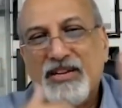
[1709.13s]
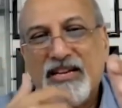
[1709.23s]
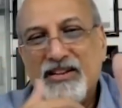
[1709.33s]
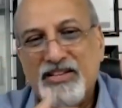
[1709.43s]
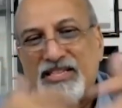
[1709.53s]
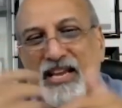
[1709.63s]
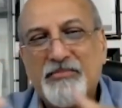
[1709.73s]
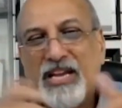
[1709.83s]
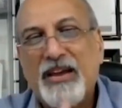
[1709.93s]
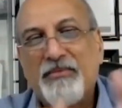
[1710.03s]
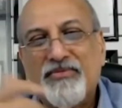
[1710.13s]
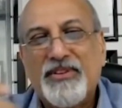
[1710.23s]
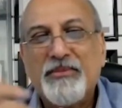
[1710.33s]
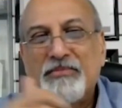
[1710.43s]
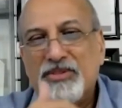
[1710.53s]
in the same time
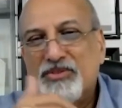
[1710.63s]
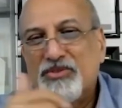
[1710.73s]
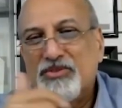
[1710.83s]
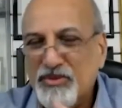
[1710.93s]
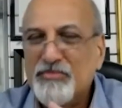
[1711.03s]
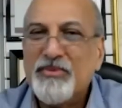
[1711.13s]
frame as Europe,